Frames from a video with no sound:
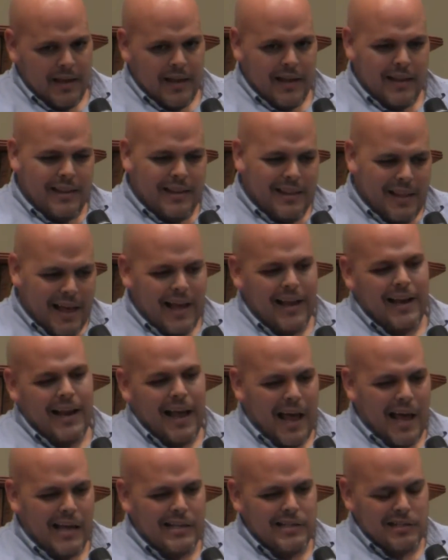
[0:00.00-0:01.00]
that
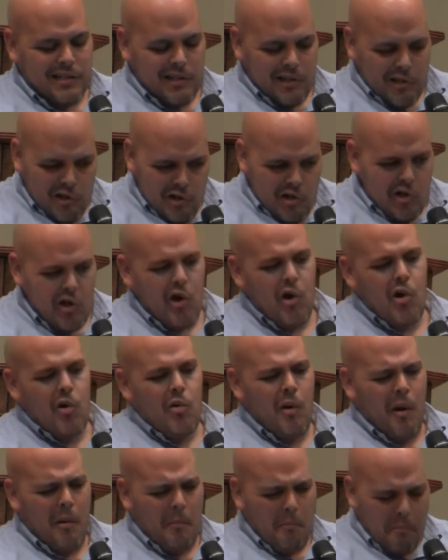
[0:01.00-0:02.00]
has
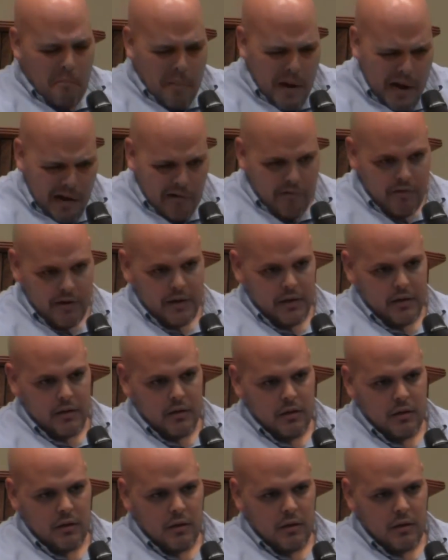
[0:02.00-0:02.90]
no bearing